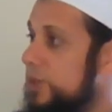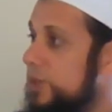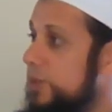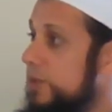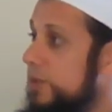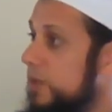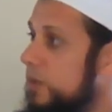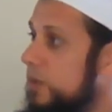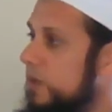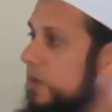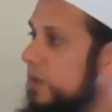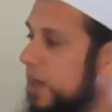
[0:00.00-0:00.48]

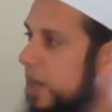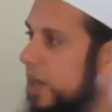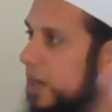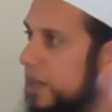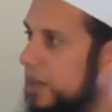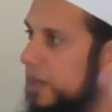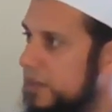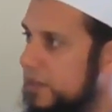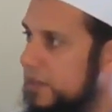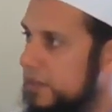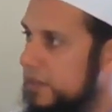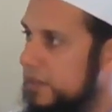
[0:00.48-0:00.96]
So the
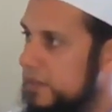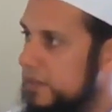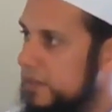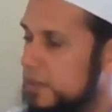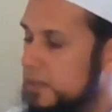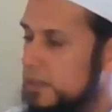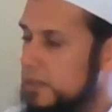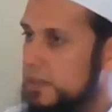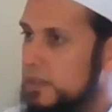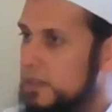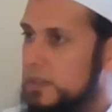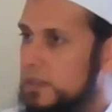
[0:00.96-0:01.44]
Quran
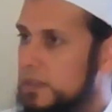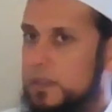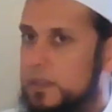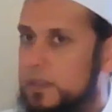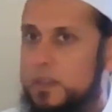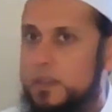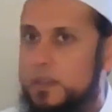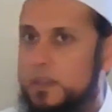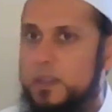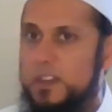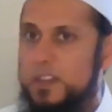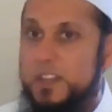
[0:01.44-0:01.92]

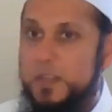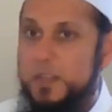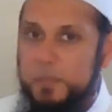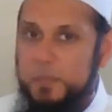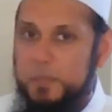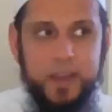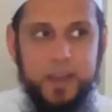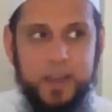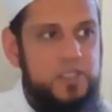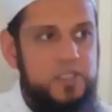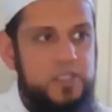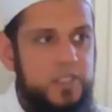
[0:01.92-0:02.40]

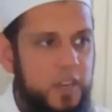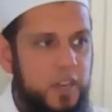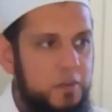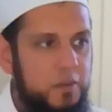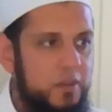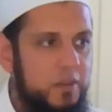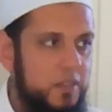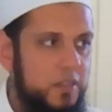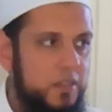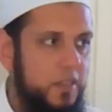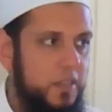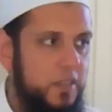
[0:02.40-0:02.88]
demands
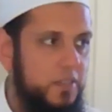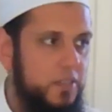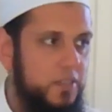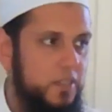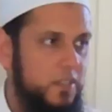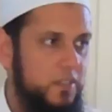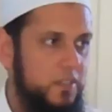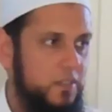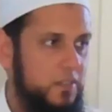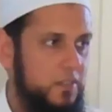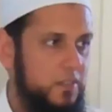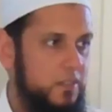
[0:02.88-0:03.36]
our
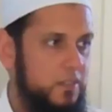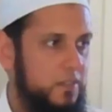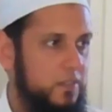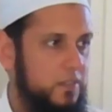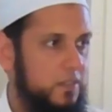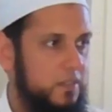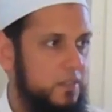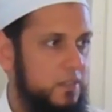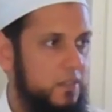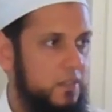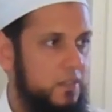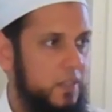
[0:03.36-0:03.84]
attention.
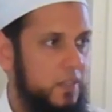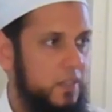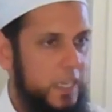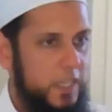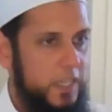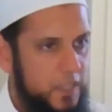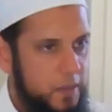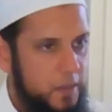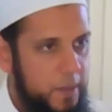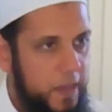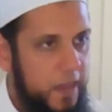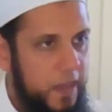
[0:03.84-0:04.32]

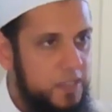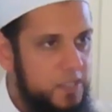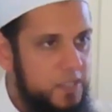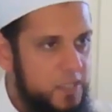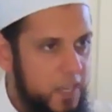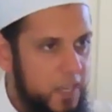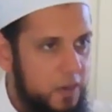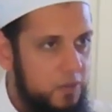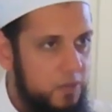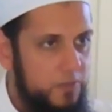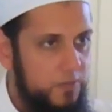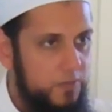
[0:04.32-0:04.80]
It
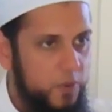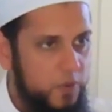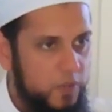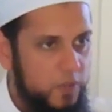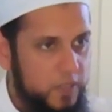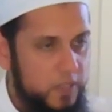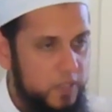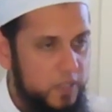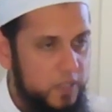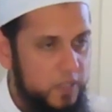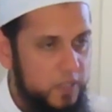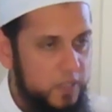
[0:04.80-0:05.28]
demands our
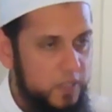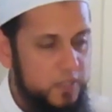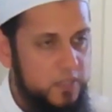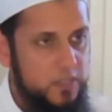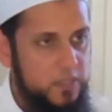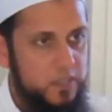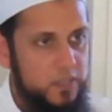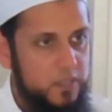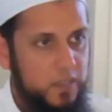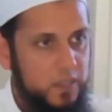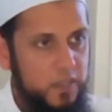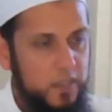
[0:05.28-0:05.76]

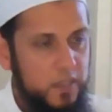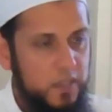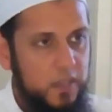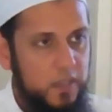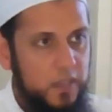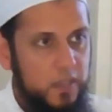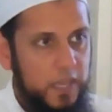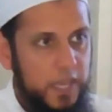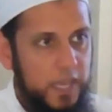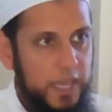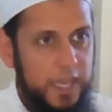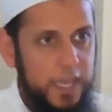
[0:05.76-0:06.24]
focus.
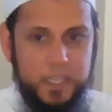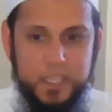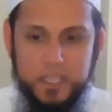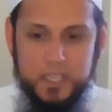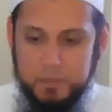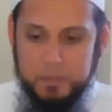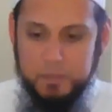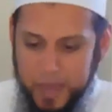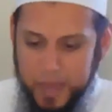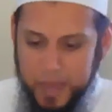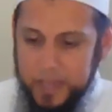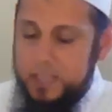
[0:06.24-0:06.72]
It
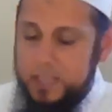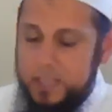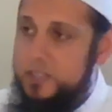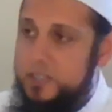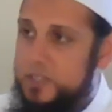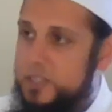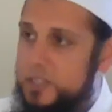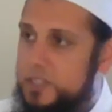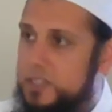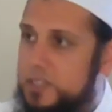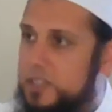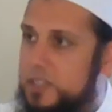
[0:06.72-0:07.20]

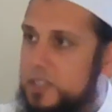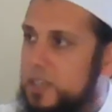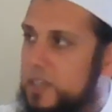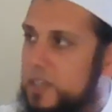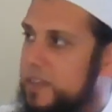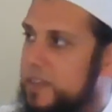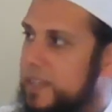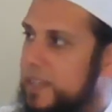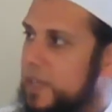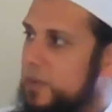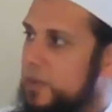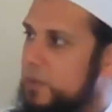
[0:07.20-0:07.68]

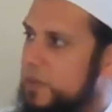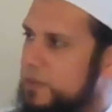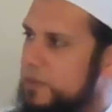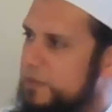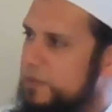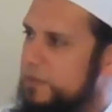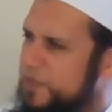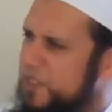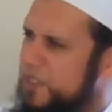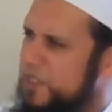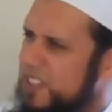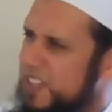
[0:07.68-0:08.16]
demands that we
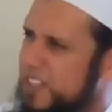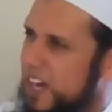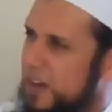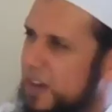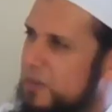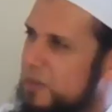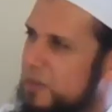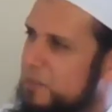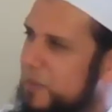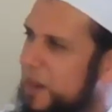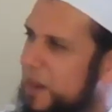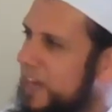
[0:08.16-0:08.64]
fill
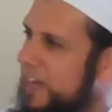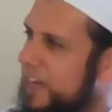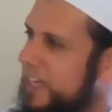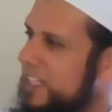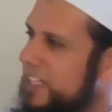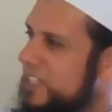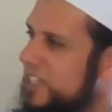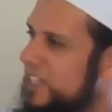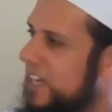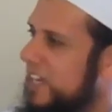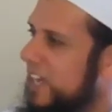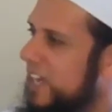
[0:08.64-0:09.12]
our
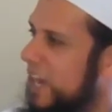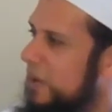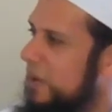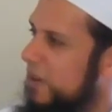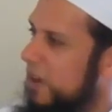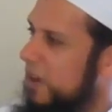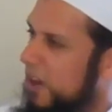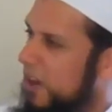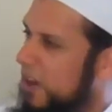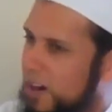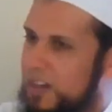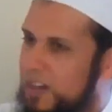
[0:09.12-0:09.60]
minds and our
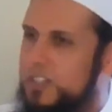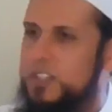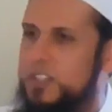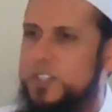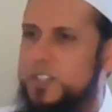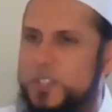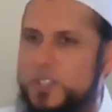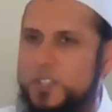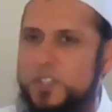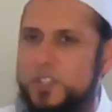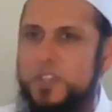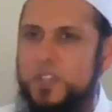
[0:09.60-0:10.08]

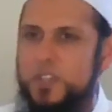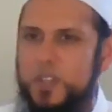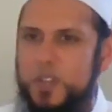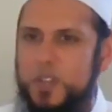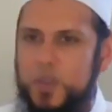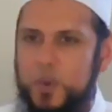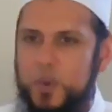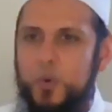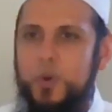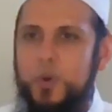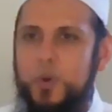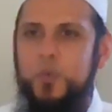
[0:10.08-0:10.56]
hearts
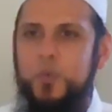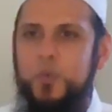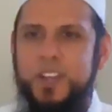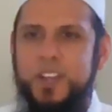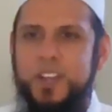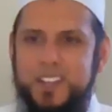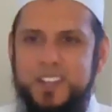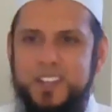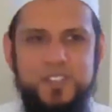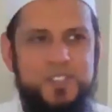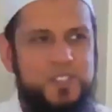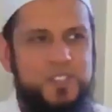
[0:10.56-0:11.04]
with what
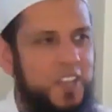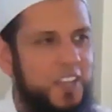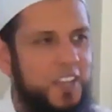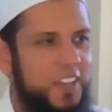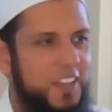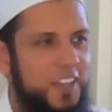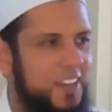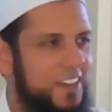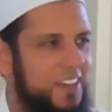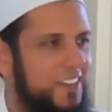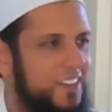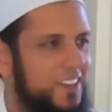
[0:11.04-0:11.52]
it is
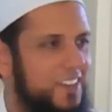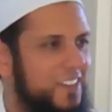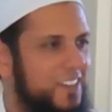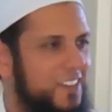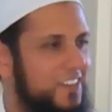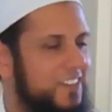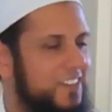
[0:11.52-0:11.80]
saying.